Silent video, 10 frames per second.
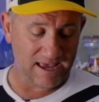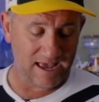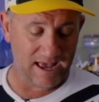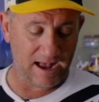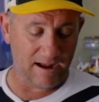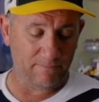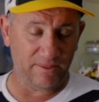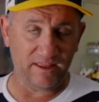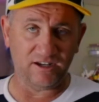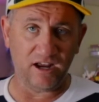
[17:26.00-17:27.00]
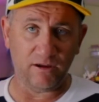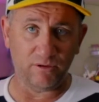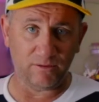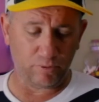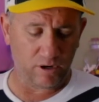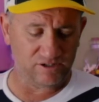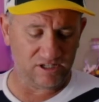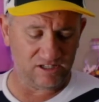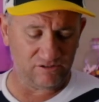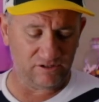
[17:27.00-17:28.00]
They don't know what the
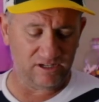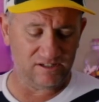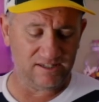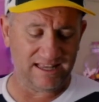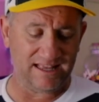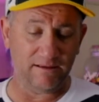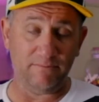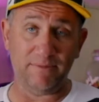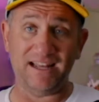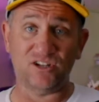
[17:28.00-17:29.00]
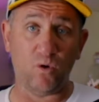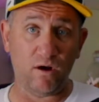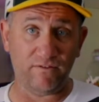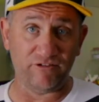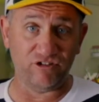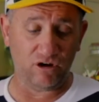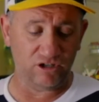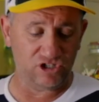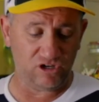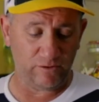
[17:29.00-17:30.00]
processor is, about
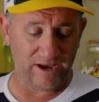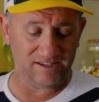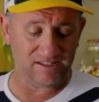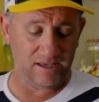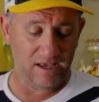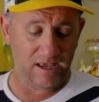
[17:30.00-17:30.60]
$1,200 US.